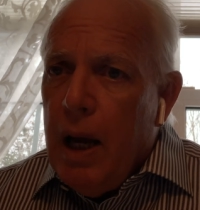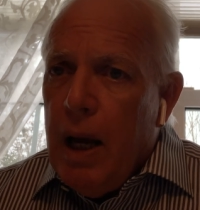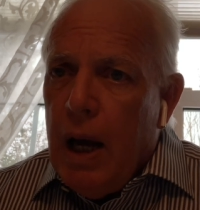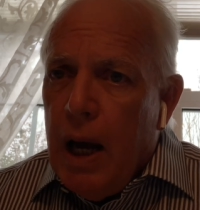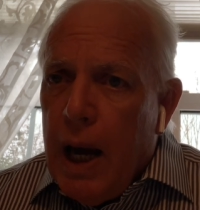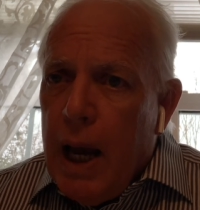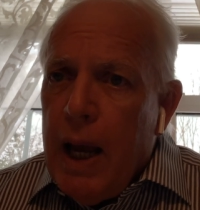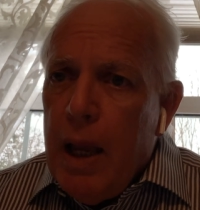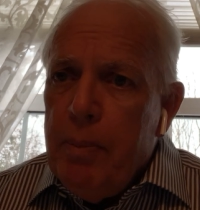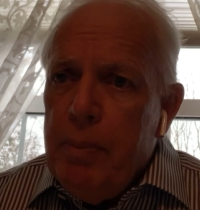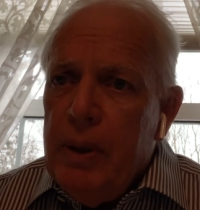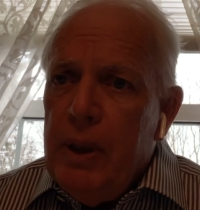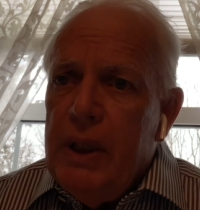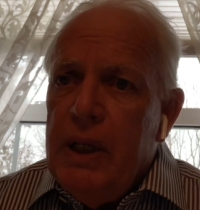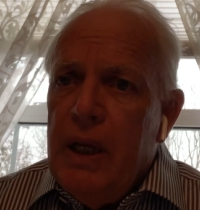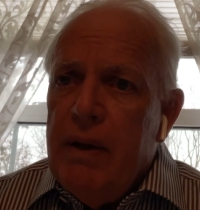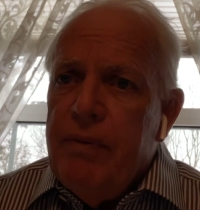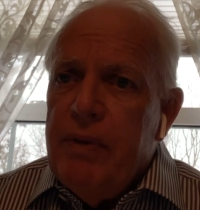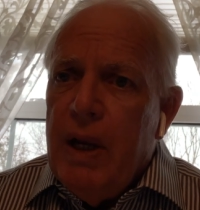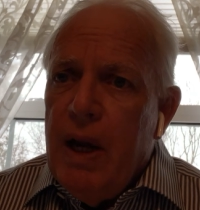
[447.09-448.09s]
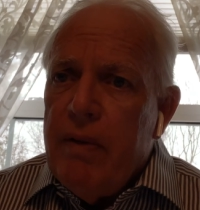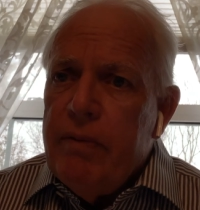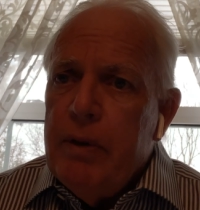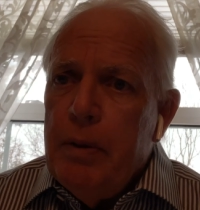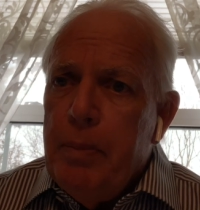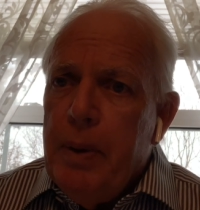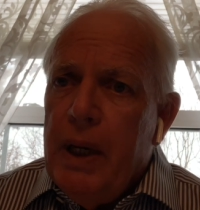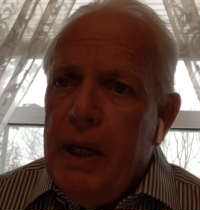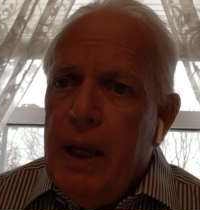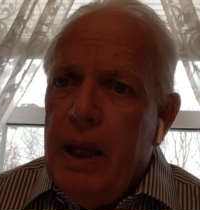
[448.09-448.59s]
I believe that
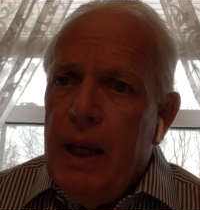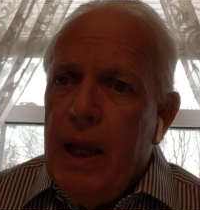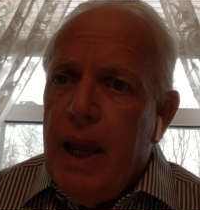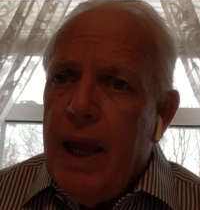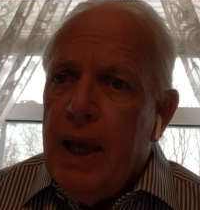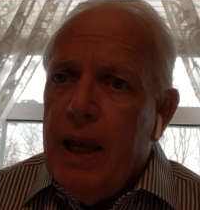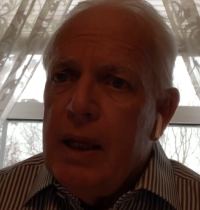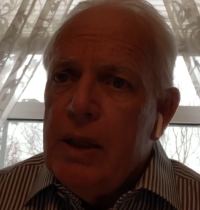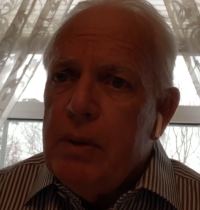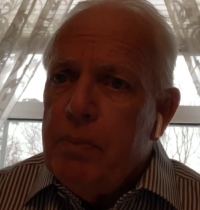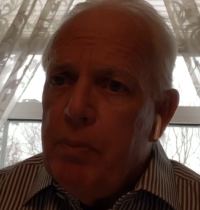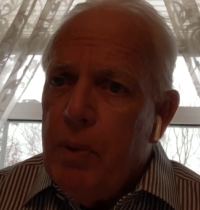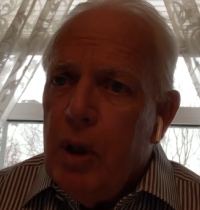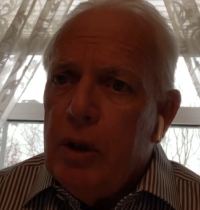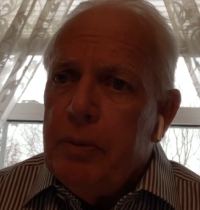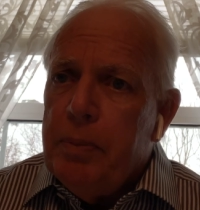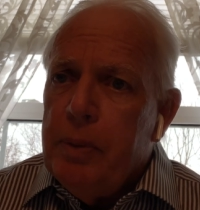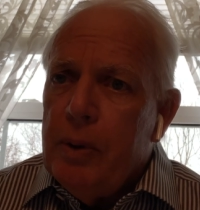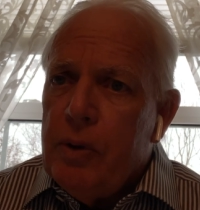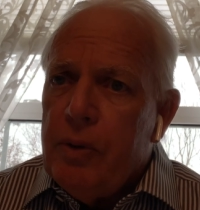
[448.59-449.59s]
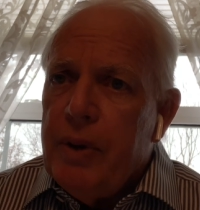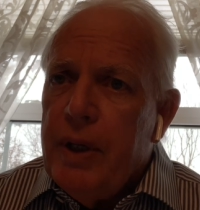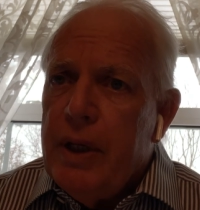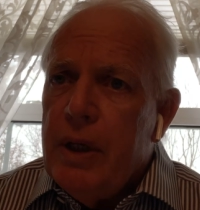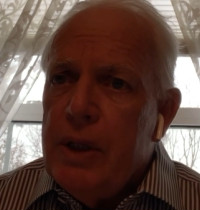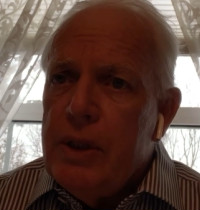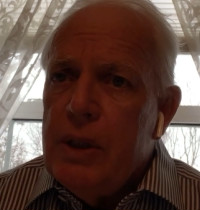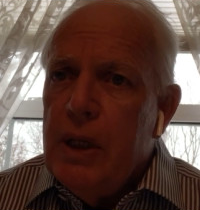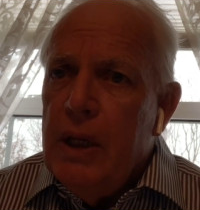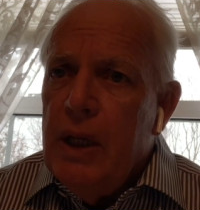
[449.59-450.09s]
everybody has multiple
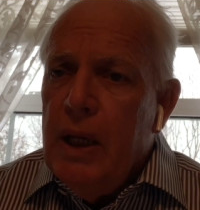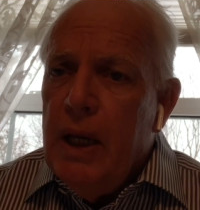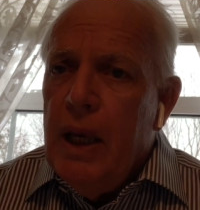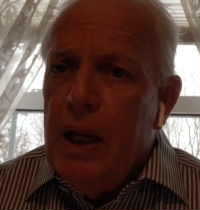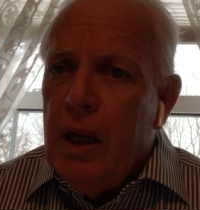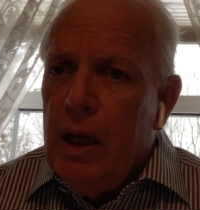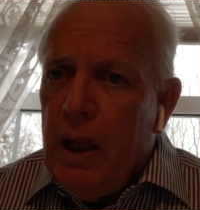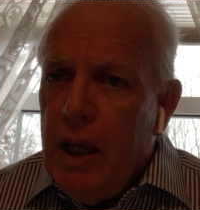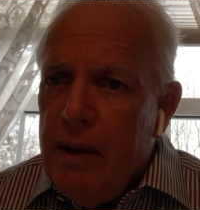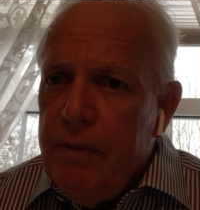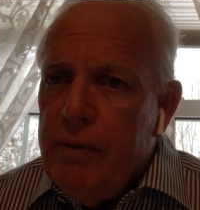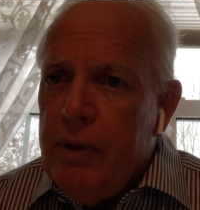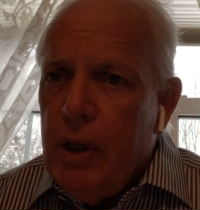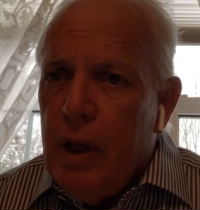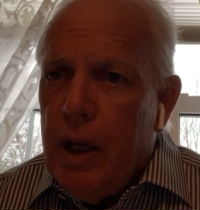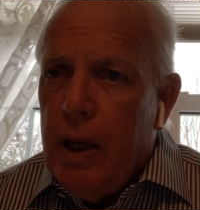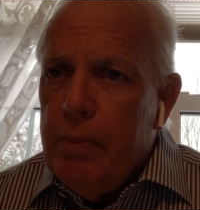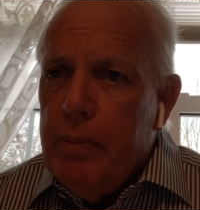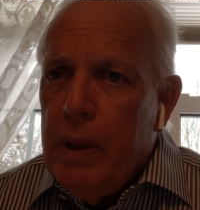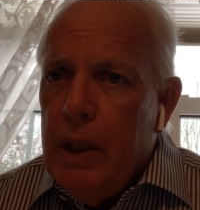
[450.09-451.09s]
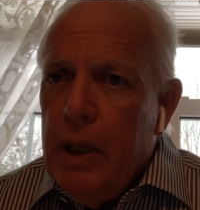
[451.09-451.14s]
careers in a lifetime.